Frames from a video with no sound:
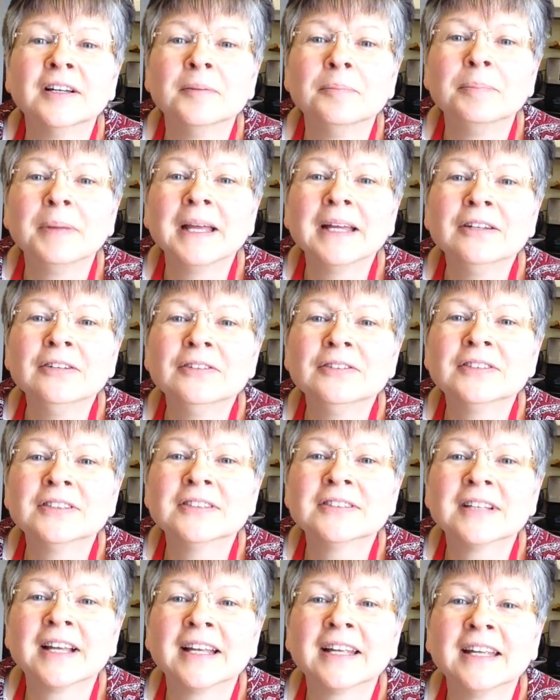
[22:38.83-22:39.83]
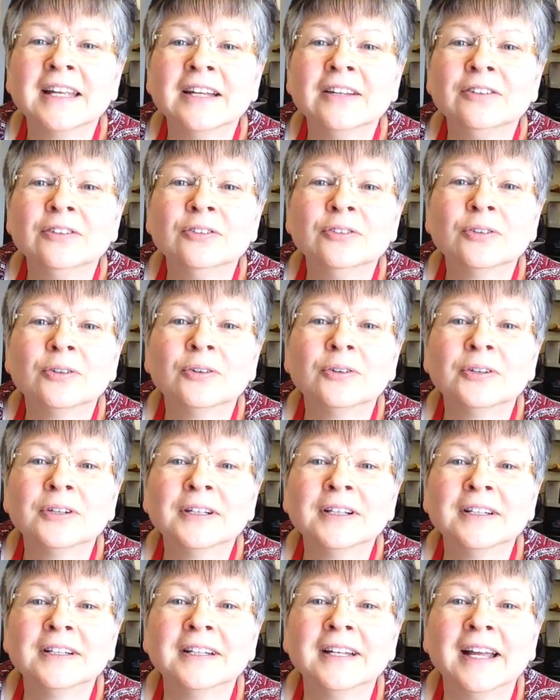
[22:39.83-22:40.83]
Bad news is I can't use
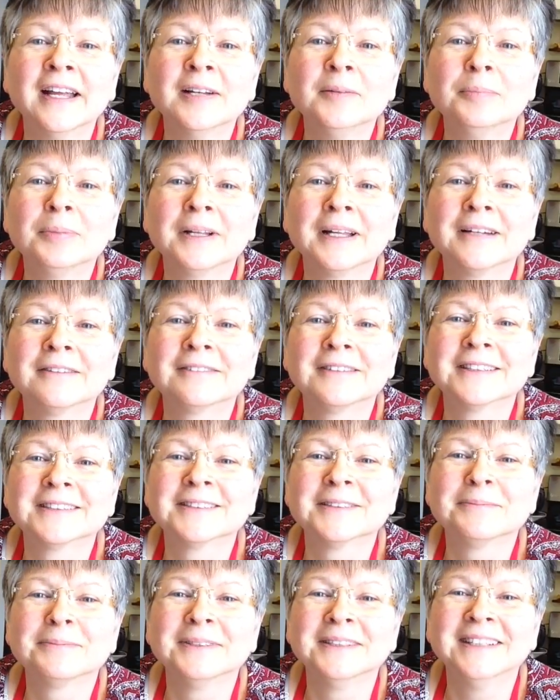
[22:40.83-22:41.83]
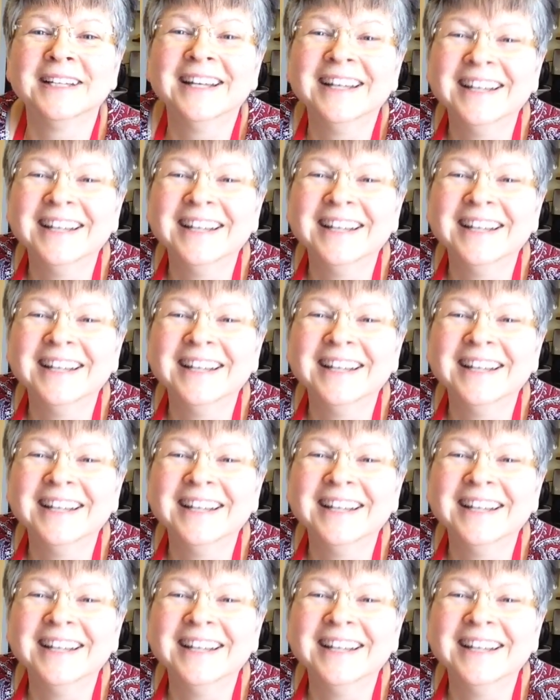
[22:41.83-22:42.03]
oil in eggplant recipe.